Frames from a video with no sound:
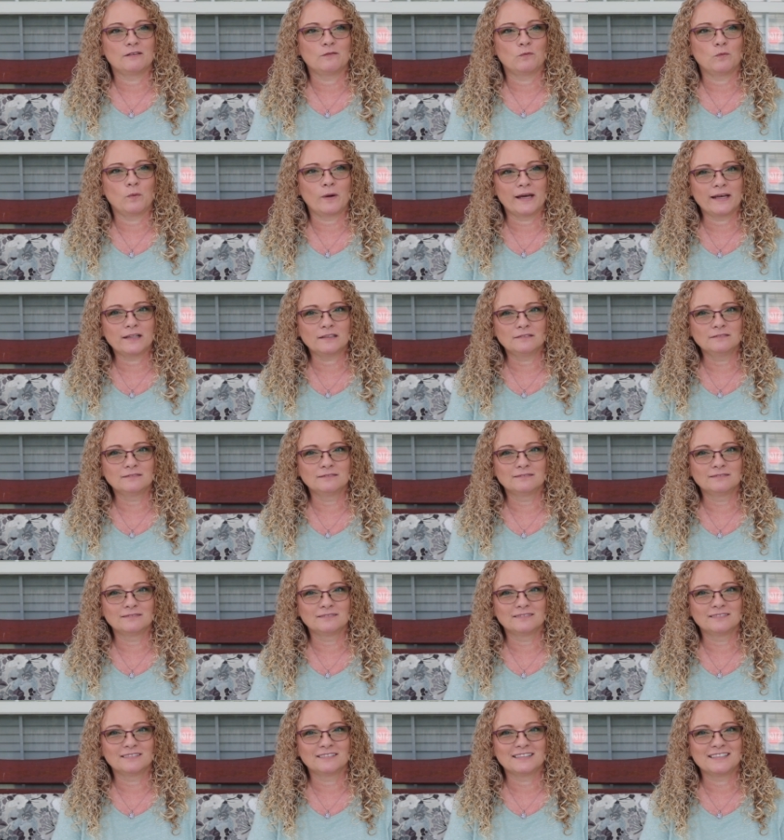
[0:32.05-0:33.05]
Well,
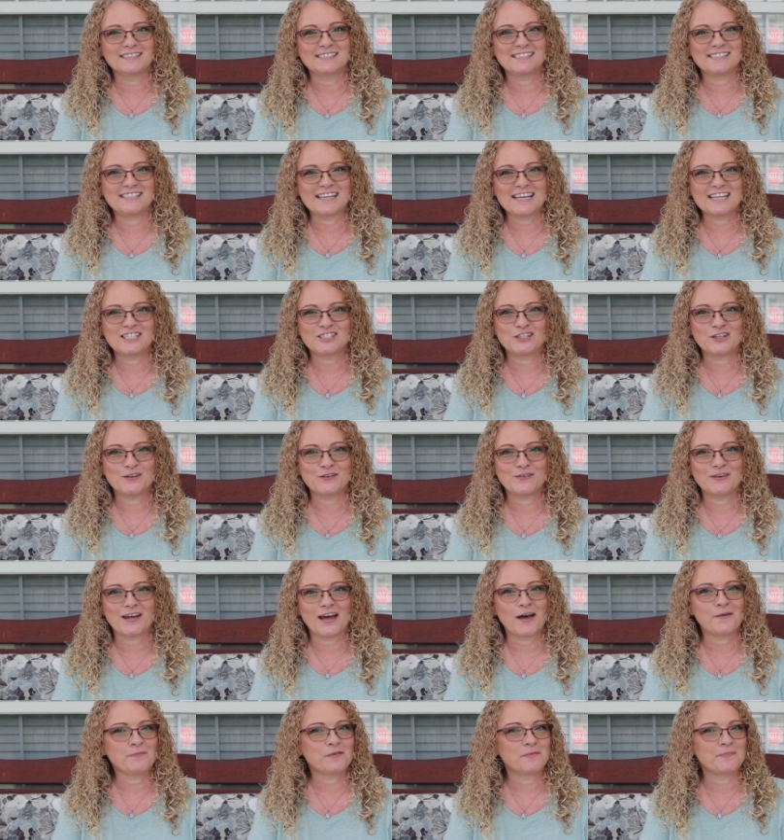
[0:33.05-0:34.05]
stay tuned.
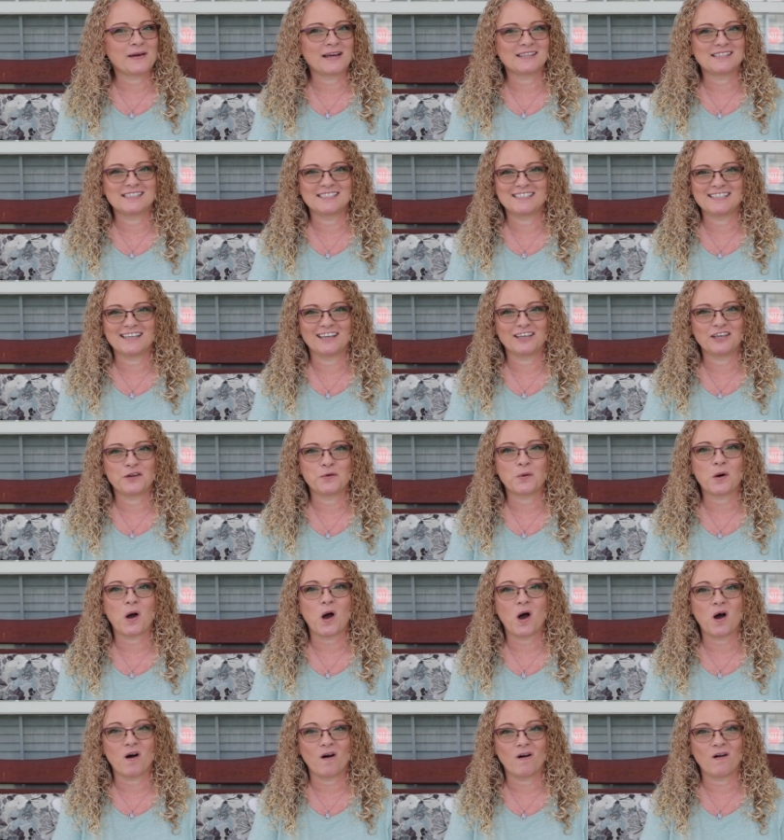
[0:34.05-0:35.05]
I'm about to tell you
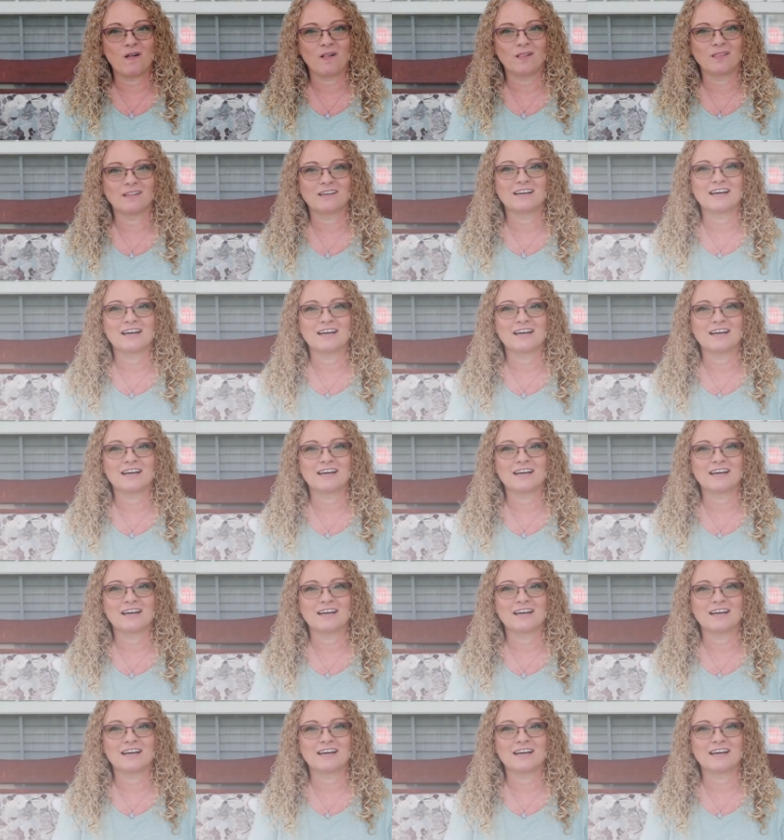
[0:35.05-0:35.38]
all